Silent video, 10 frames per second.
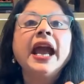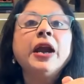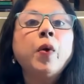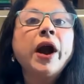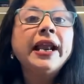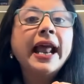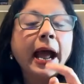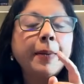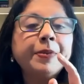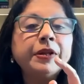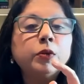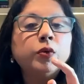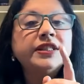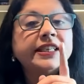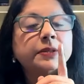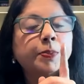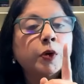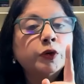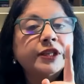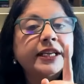And while Apple was
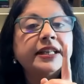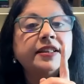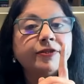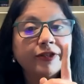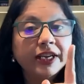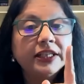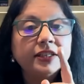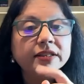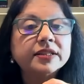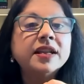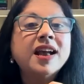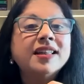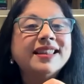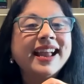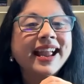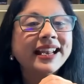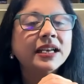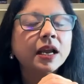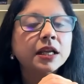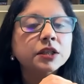exposing the failures, the
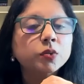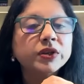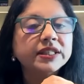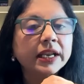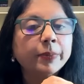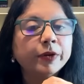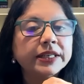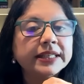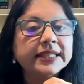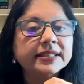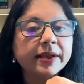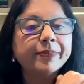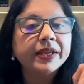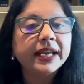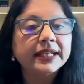headlines were celebrating something